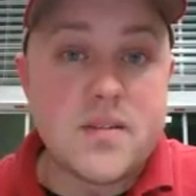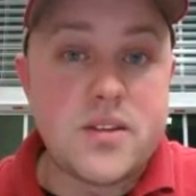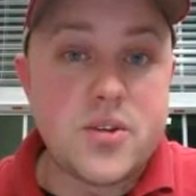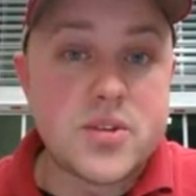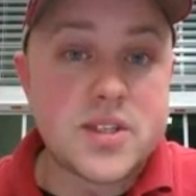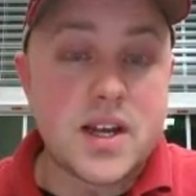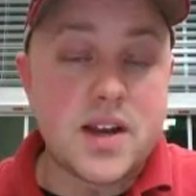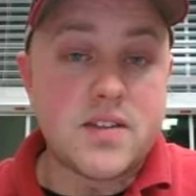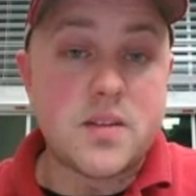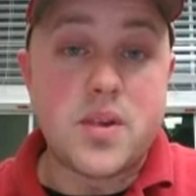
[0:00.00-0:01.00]
use
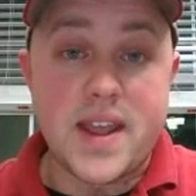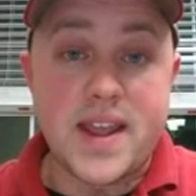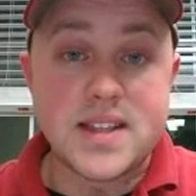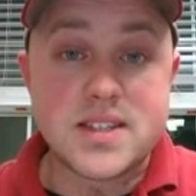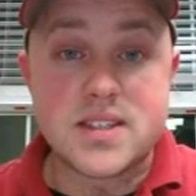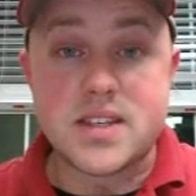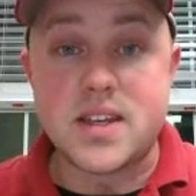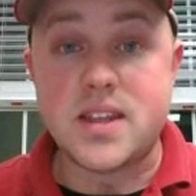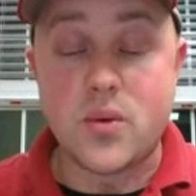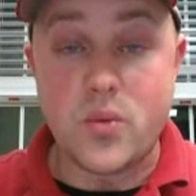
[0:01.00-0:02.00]
of the
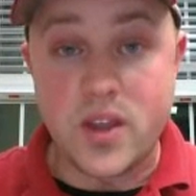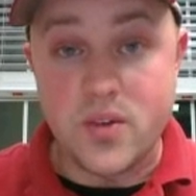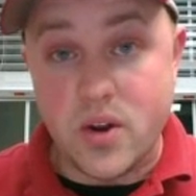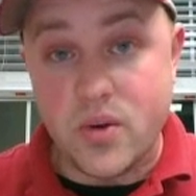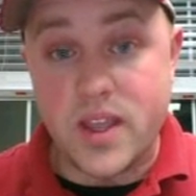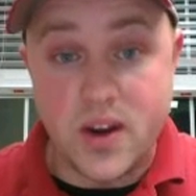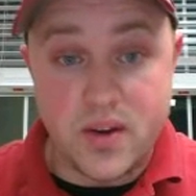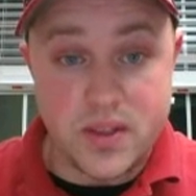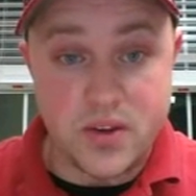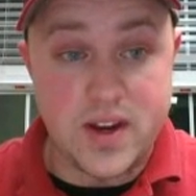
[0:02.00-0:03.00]
plants that we grow
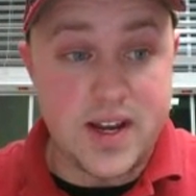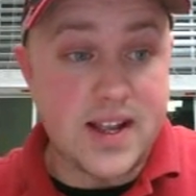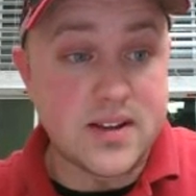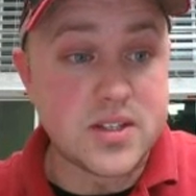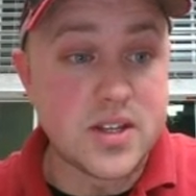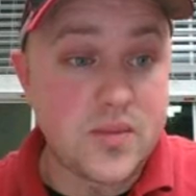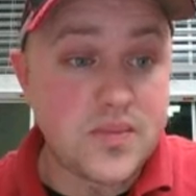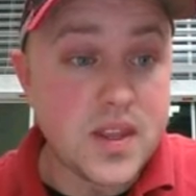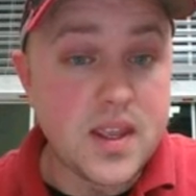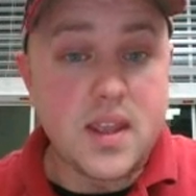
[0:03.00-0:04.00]
here at the greenhouse. So,
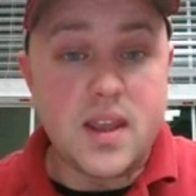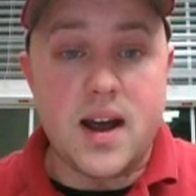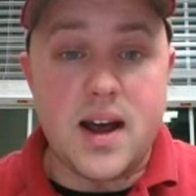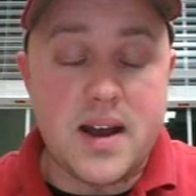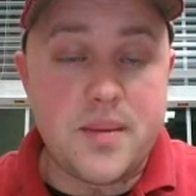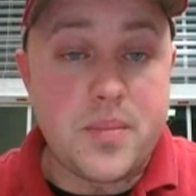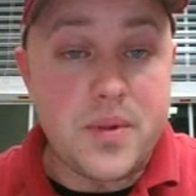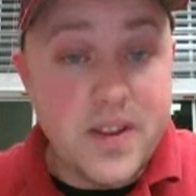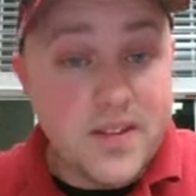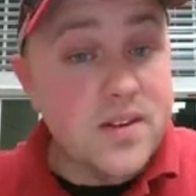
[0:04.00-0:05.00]

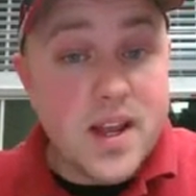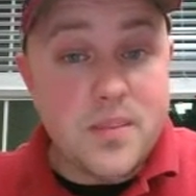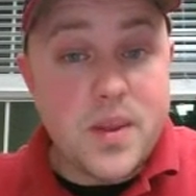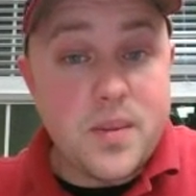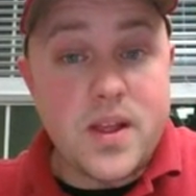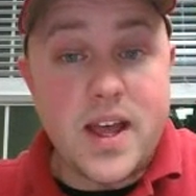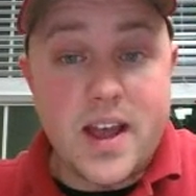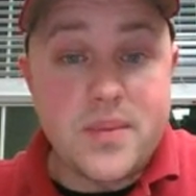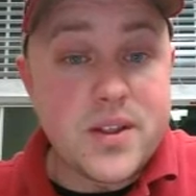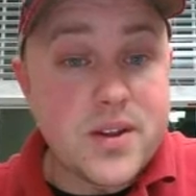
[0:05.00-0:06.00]
believe it or not, people
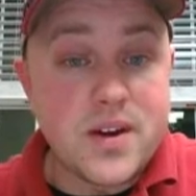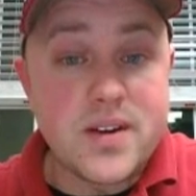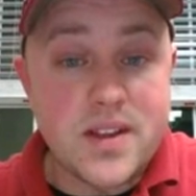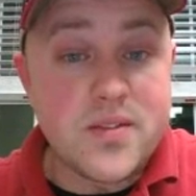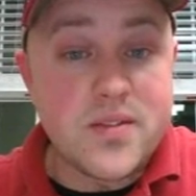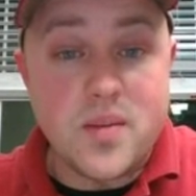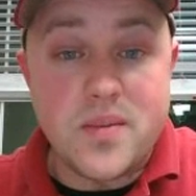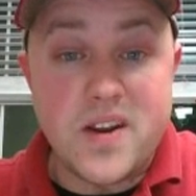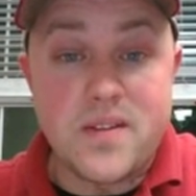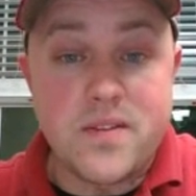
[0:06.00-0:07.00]
have been gardening and
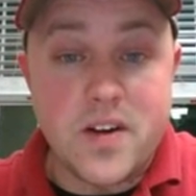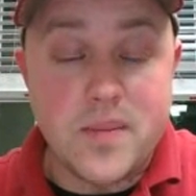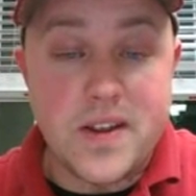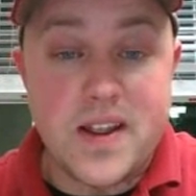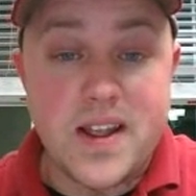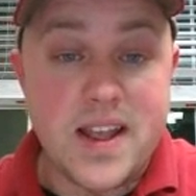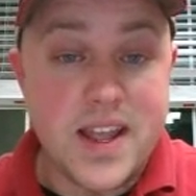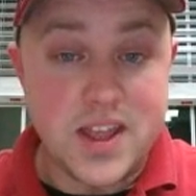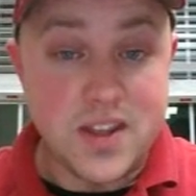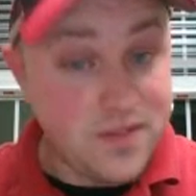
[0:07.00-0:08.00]
farming
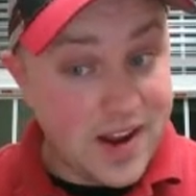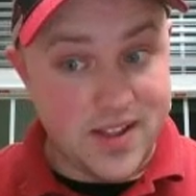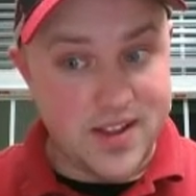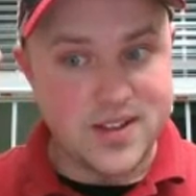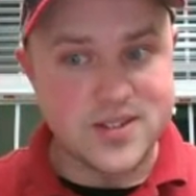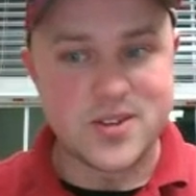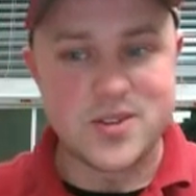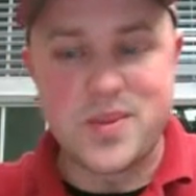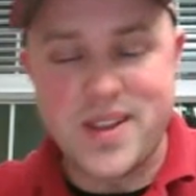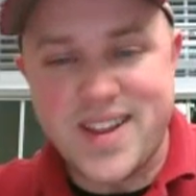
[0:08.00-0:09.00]
in the valley, so to
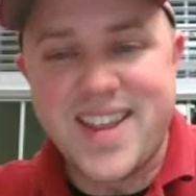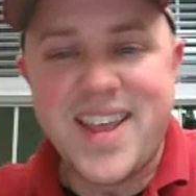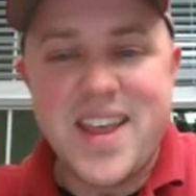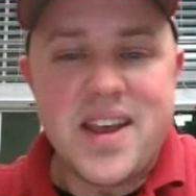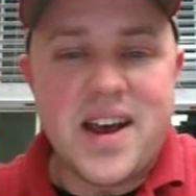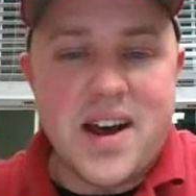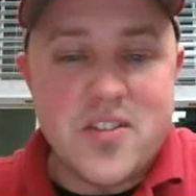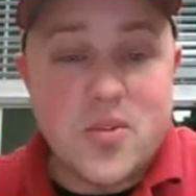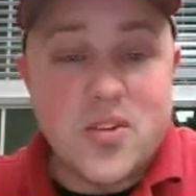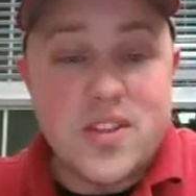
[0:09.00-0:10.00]
speak,
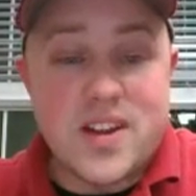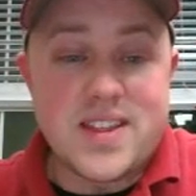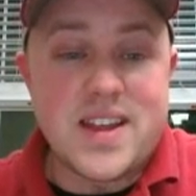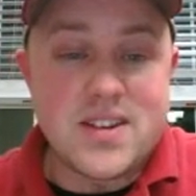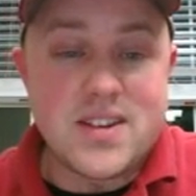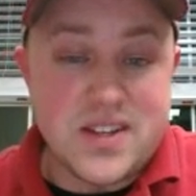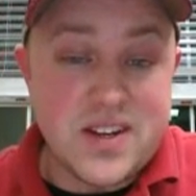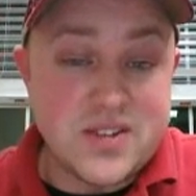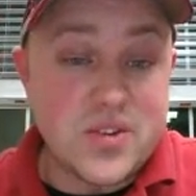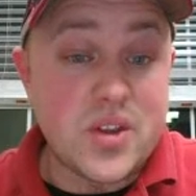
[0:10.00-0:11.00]
for more than 1,000
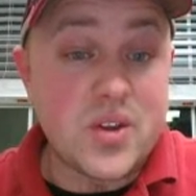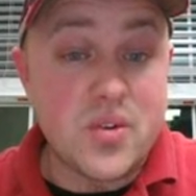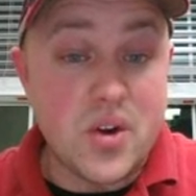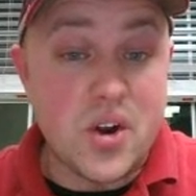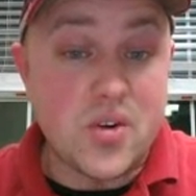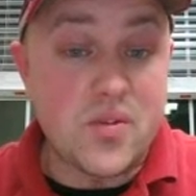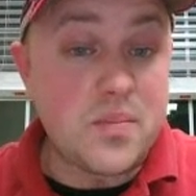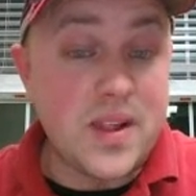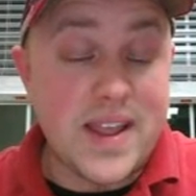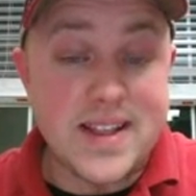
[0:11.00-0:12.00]
years. You can grow
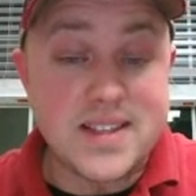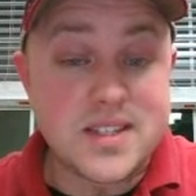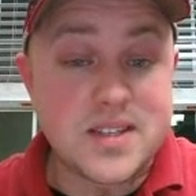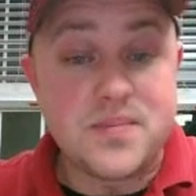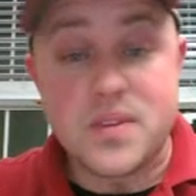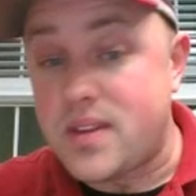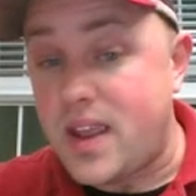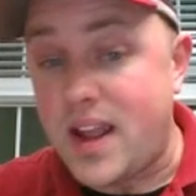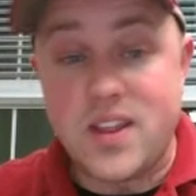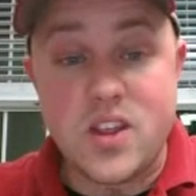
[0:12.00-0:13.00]
plants
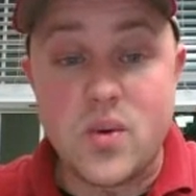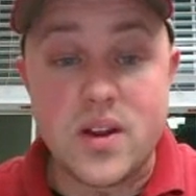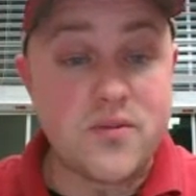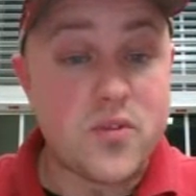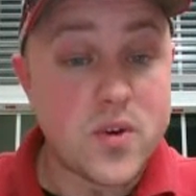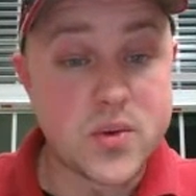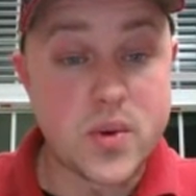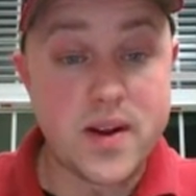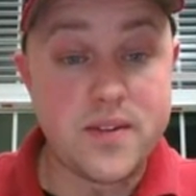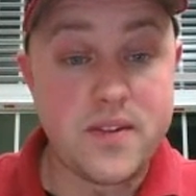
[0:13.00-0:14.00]
anything you want in 4
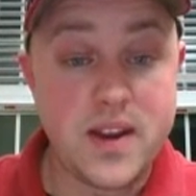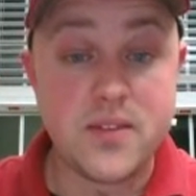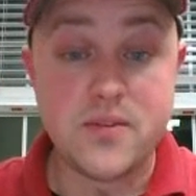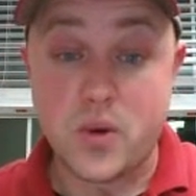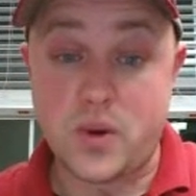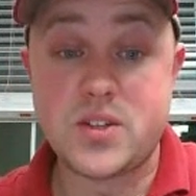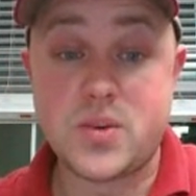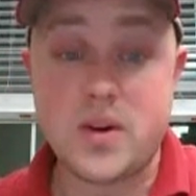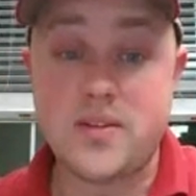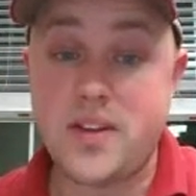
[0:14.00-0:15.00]
square feet, 40
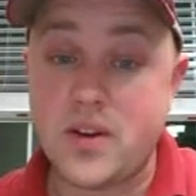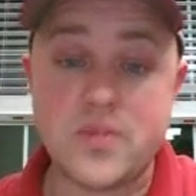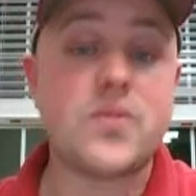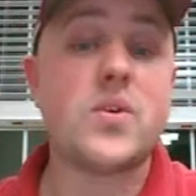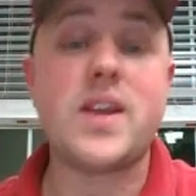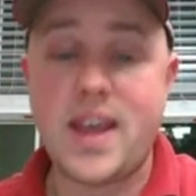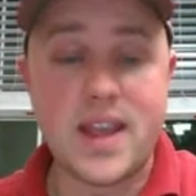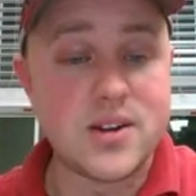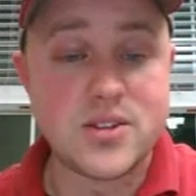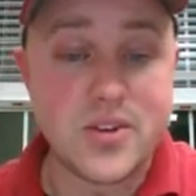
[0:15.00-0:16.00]
square feet, or 40
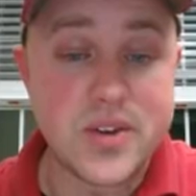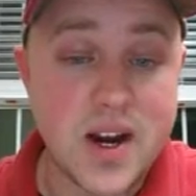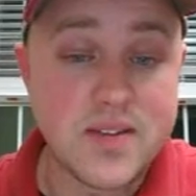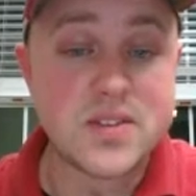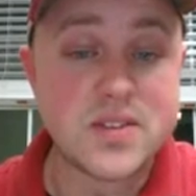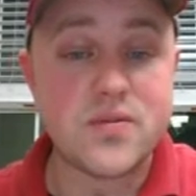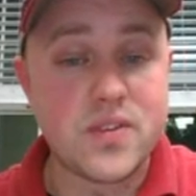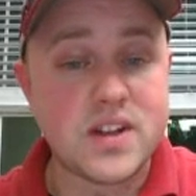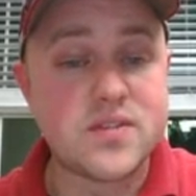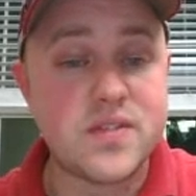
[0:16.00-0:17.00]
acres. You can harvest
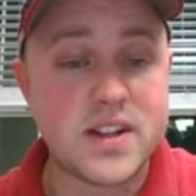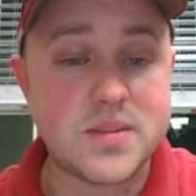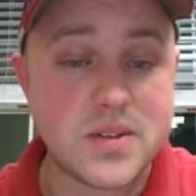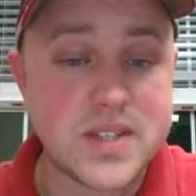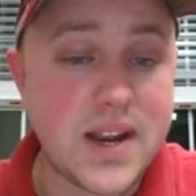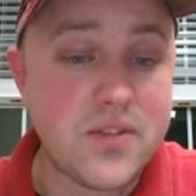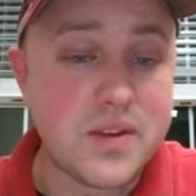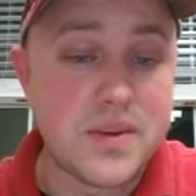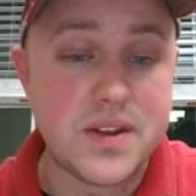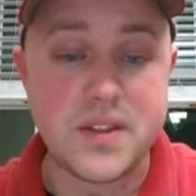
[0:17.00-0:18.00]
fresh vegetables
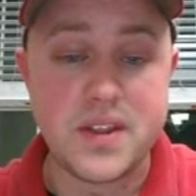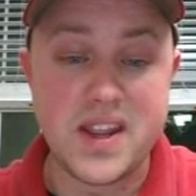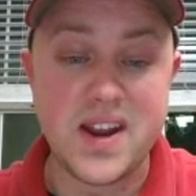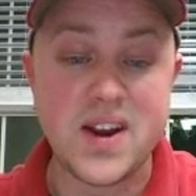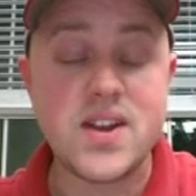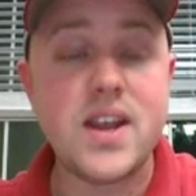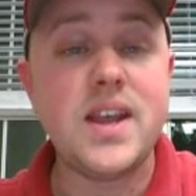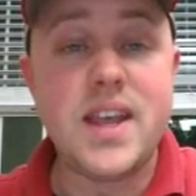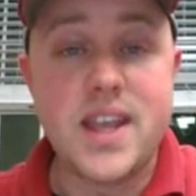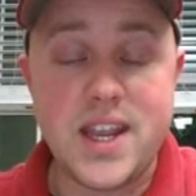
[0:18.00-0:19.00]
every month of the year
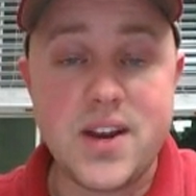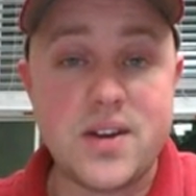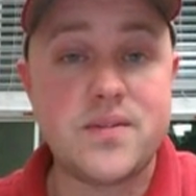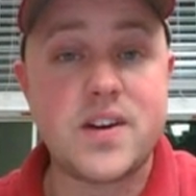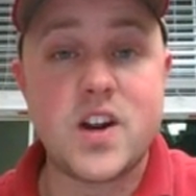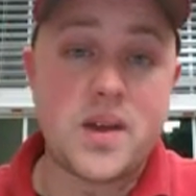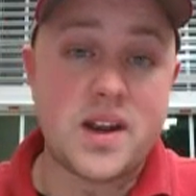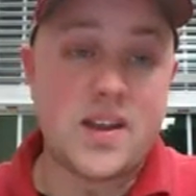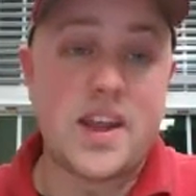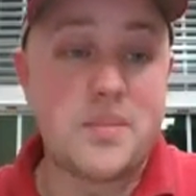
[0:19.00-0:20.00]
here in
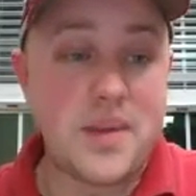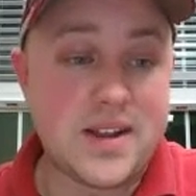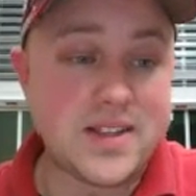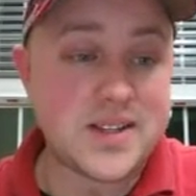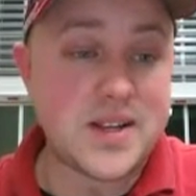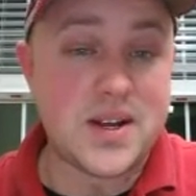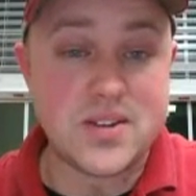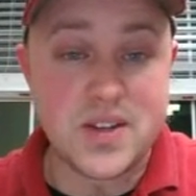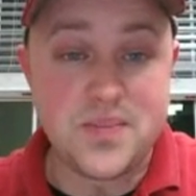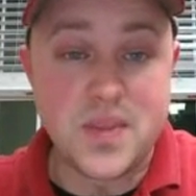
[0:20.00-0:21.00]
environmental and
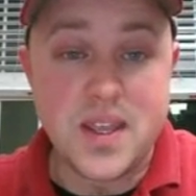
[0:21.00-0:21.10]
biotechnology.